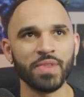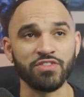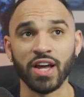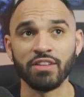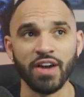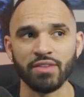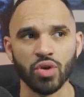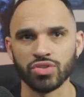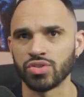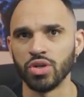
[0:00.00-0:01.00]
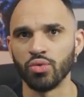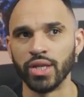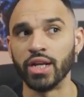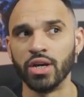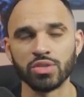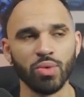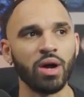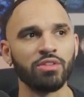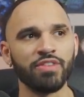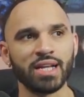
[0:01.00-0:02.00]
That's fine. The 5 stars are still really good as
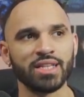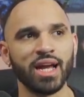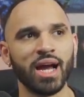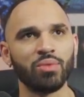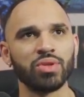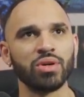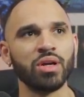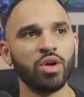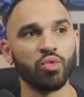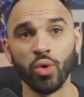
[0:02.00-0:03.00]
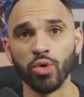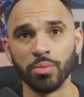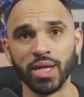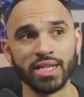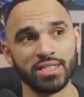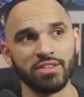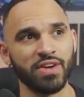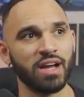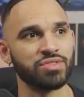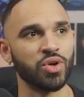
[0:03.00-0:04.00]
well. In fact, the guy with the rollerblades
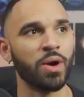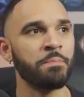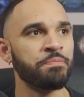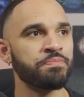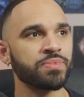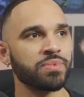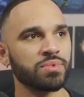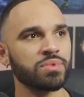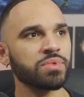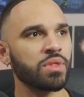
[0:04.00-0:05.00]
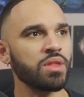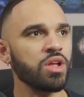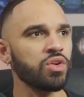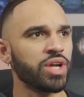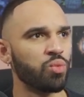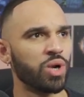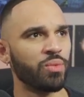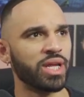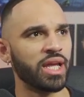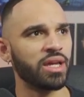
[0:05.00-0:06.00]
5-star. Okay, what
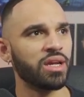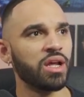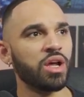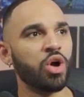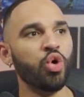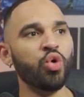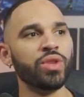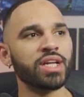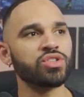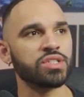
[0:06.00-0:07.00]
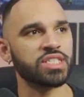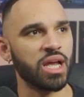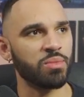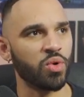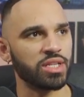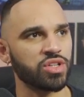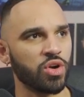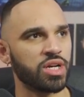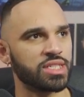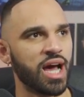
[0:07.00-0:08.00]
did we get? Ooh, that's our samurai. That's our
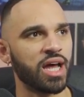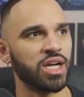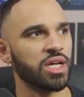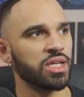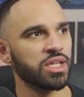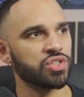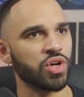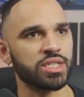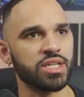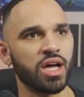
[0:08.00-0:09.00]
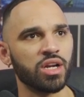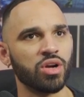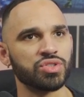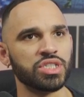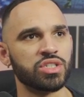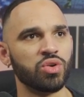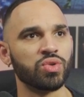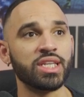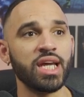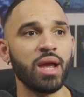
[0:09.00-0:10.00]
katana. That's our katana girl. She's cool.
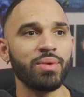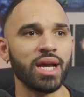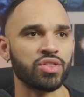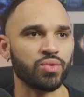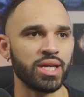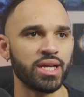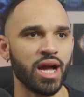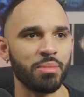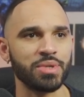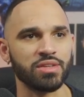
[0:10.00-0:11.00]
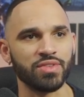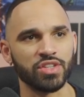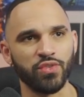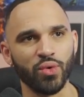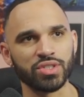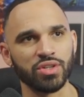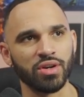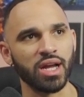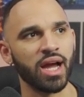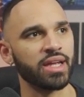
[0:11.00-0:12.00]
Dang, we got 3 copies of this 4-star
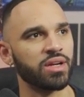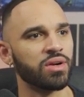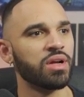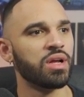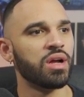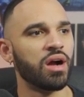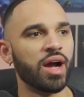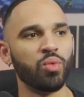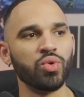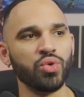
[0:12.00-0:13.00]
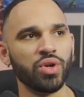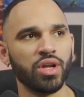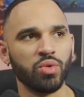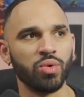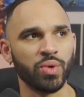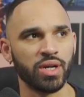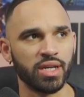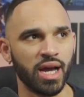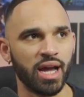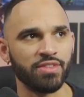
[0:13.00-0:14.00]
guy here. All right, we'll do another one. We're gonna
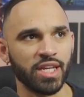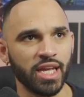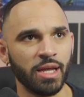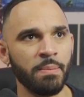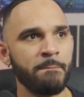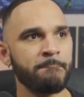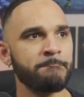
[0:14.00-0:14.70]
dive again.